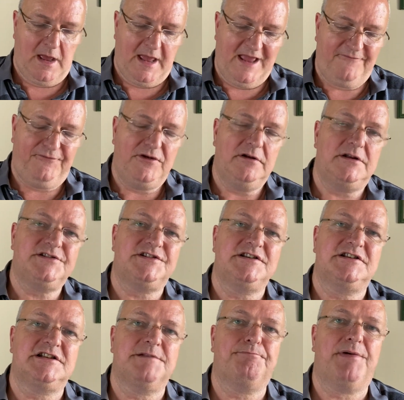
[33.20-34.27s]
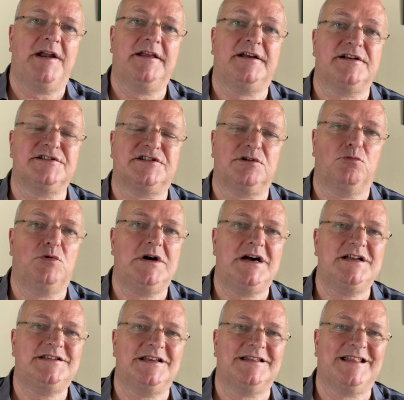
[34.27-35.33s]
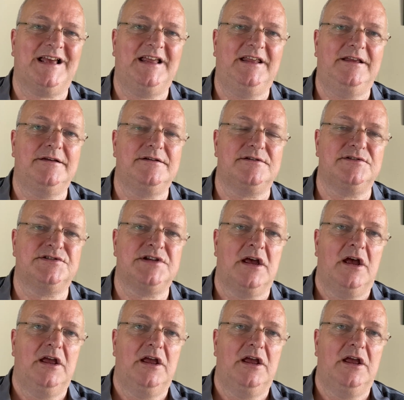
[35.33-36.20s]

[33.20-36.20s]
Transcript: If you listen to the predicates, the words that they use,